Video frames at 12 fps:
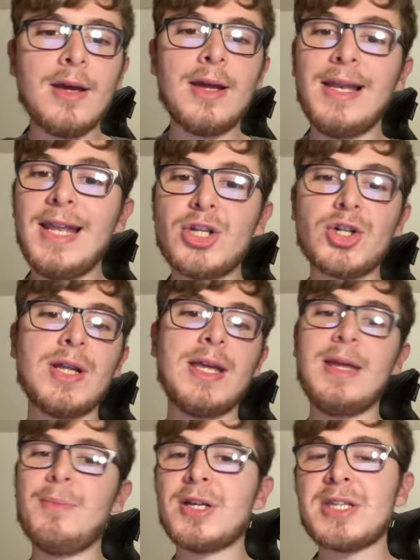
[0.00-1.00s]
literally,
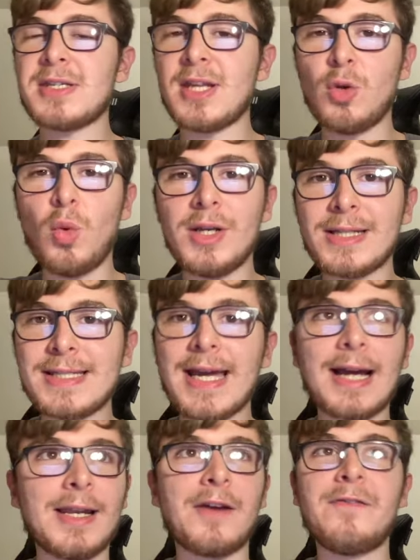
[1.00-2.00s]
he must have said the word
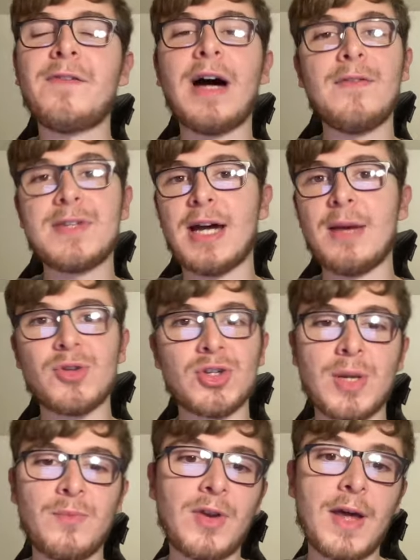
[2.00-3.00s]
attack like 5 times or
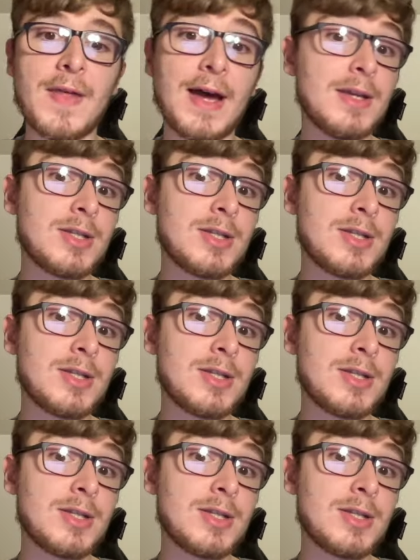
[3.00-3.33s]
something like that.